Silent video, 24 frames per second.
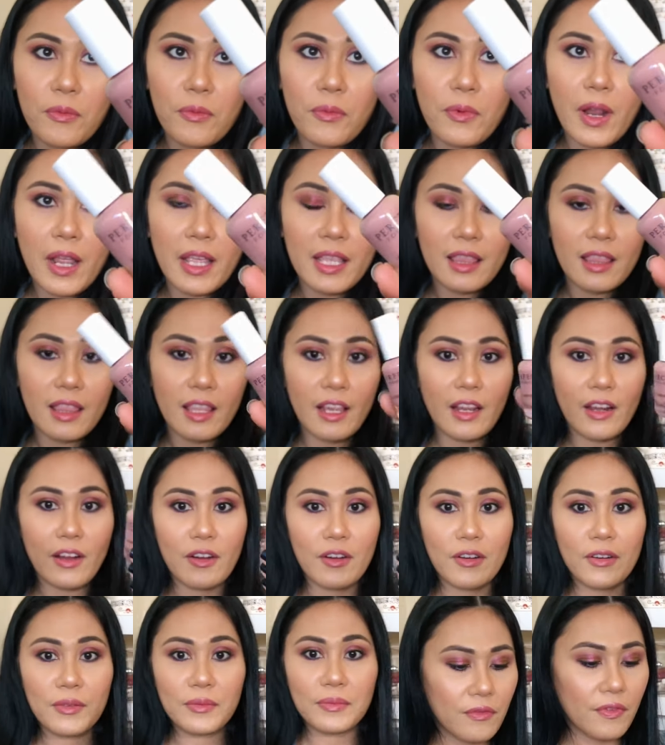right
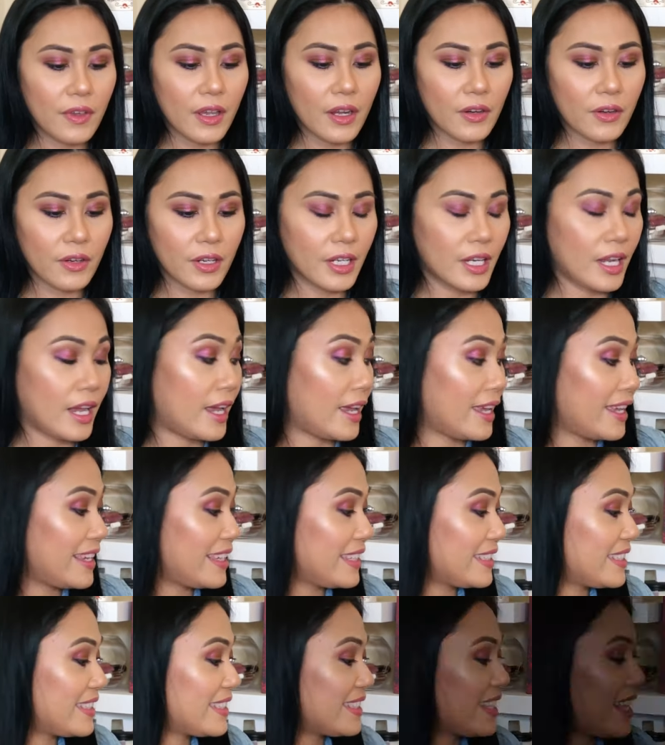there. Very
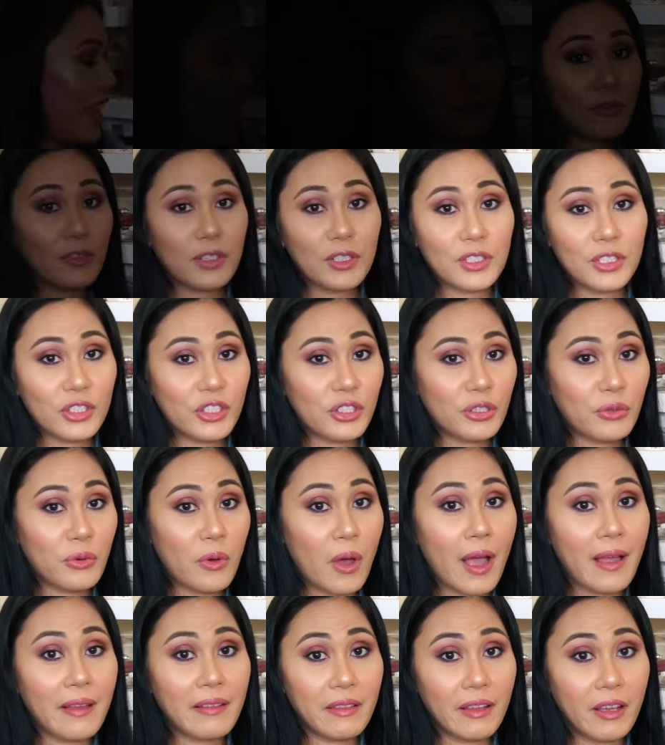nice. First two
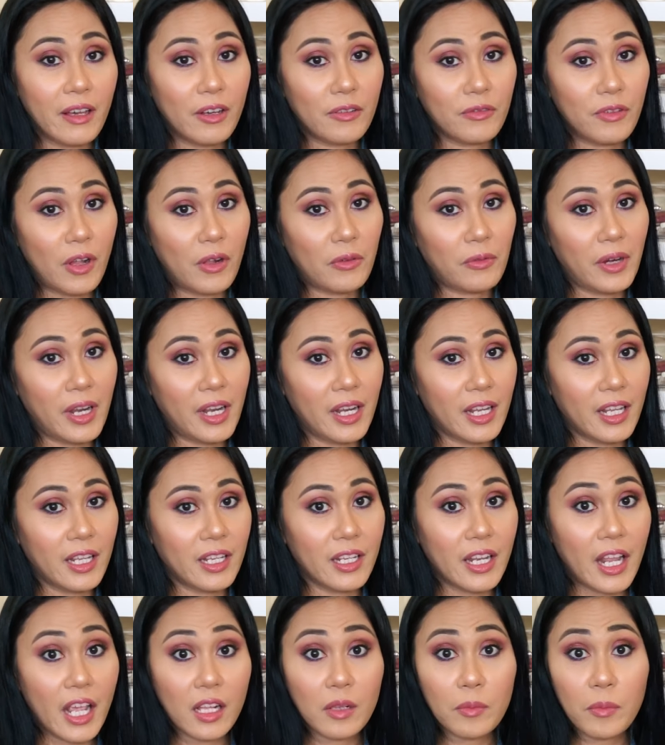I love already.
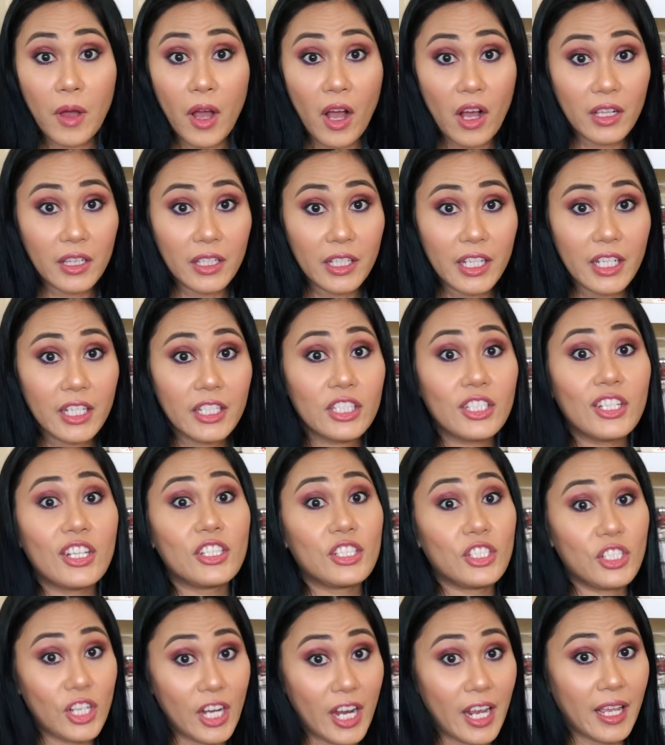Nail polish,
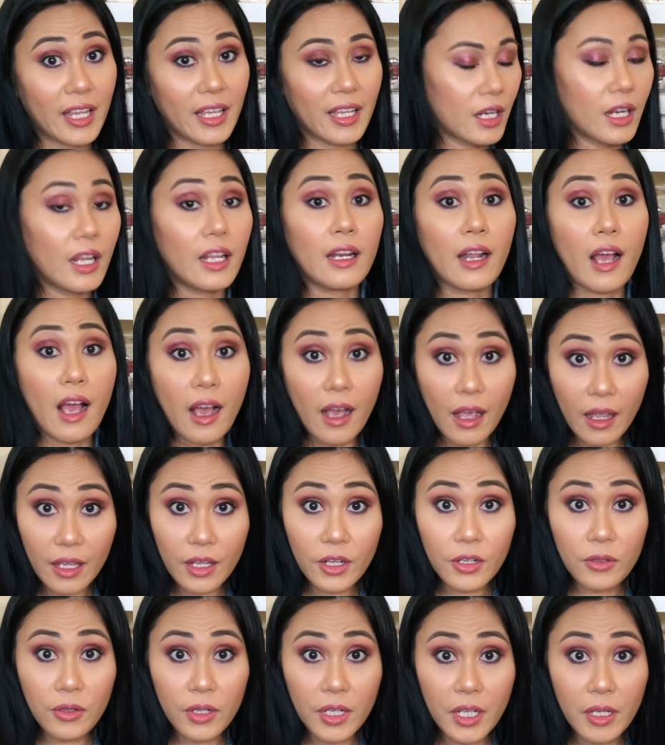check. An eye
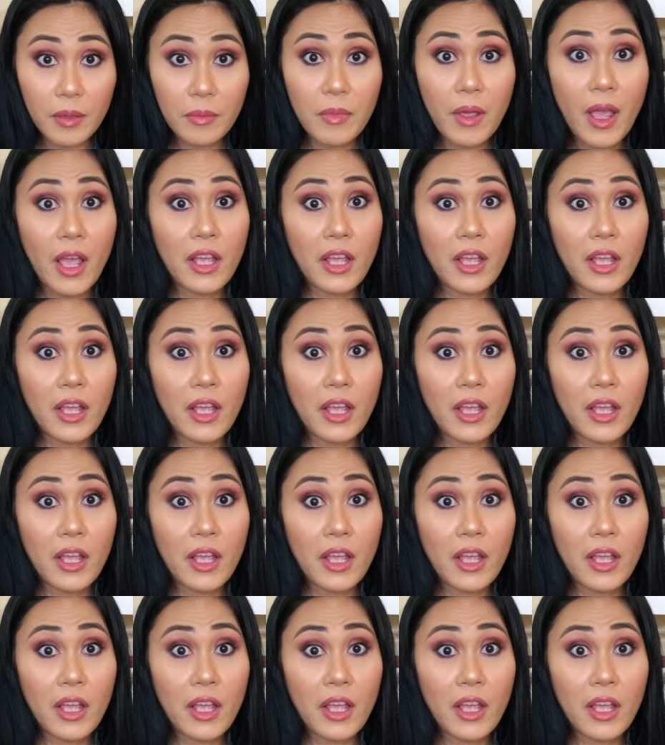cream,